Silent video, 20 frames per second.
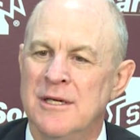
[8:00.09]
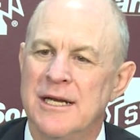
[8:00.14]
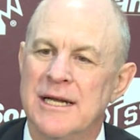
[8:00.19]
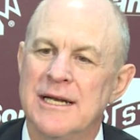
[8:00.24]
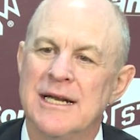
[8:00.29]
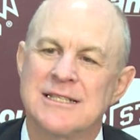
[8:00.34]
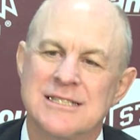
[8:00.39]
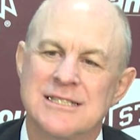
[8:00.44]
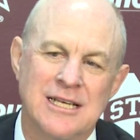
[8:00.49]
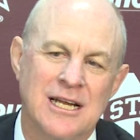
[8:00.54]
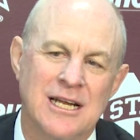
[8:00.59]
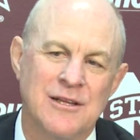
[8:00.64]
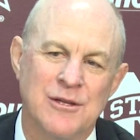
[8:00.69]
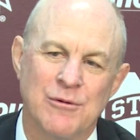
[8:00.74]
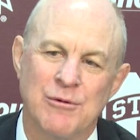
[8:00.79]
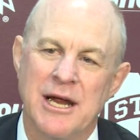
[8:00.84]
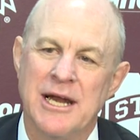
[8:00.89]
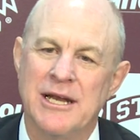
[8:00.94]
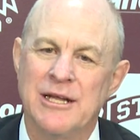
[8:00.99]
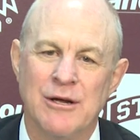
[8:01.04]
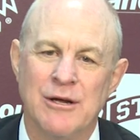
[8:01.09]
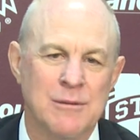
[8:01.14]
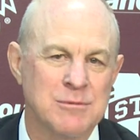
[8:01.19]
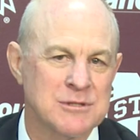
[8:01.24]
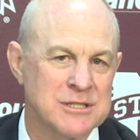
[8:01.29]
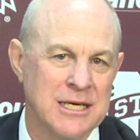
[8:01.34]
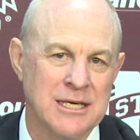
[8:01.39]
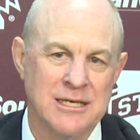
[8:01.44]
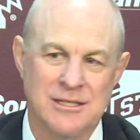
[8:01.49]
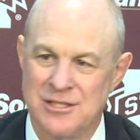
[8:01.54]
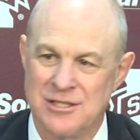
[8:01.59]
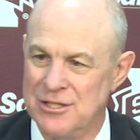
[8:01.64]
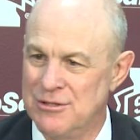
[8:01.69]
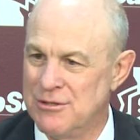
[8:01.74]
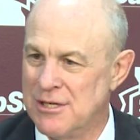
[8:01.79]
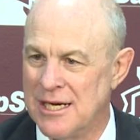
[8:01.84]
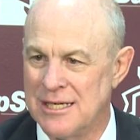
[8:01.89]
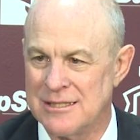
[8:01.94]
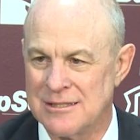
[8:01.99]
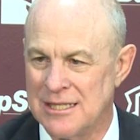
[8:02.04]
And I on the radio, and I'm saying it to you
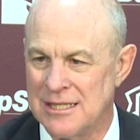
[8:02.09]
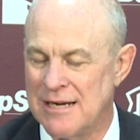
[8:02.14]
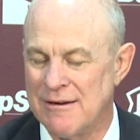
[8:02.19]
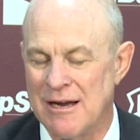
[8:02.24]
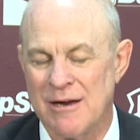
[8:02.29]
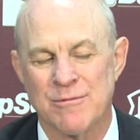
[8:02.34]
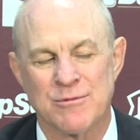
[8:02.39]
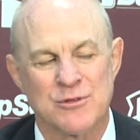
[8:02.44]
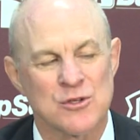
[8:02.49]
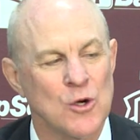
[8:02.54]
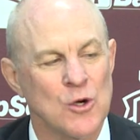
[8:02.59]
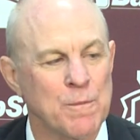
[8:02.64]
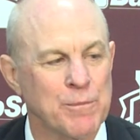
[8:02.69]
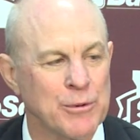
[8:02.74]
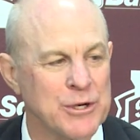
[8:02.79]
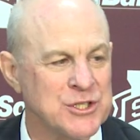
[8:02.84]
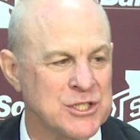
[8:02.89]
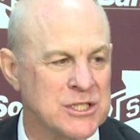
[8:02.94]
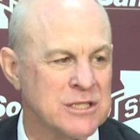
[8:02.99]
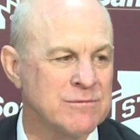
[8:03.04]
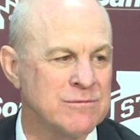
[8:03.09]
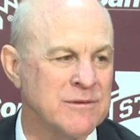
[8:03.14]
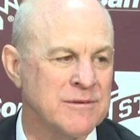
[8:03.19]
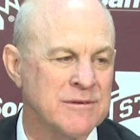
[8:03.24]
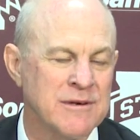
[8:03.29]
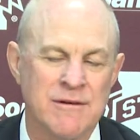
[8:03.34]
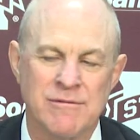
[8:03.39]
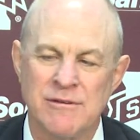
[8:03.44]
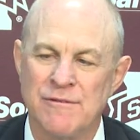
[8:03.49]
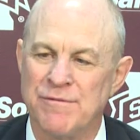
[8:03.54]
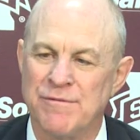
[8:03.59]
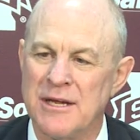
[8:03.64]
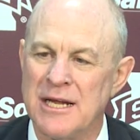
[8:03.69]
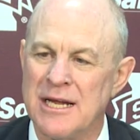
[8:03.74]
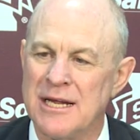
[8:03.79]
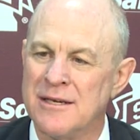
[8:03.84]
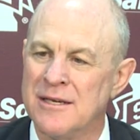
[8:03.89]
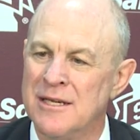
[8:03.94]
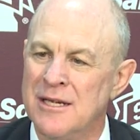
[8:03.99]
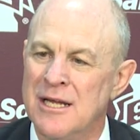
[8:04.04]
guys live, I'm so appreciative of every
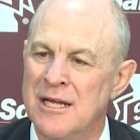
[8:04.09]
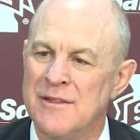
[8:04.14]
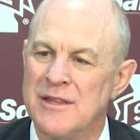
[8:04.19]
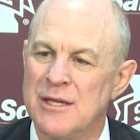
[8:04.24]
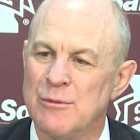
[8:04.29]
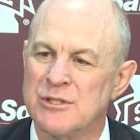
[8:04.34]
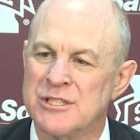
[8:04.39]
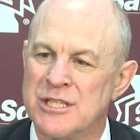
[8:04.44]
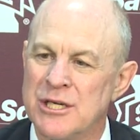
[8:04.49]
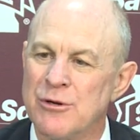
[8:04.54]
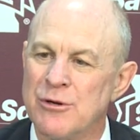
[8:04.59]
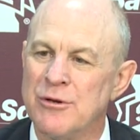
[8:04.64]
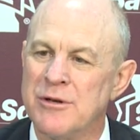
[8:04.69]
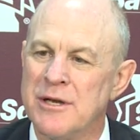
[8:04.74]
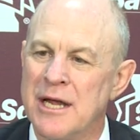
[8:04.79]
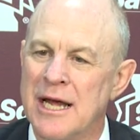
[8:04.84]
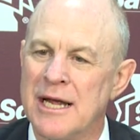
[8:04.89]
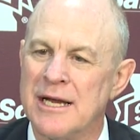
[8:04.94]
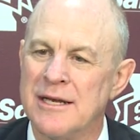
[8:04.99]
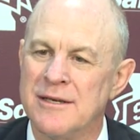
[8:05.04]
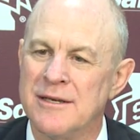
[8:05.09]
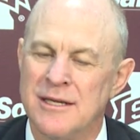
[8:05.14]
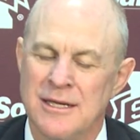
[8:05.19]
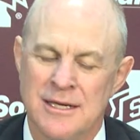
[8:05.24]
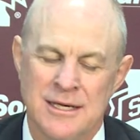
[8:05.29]
fan that was here tonight.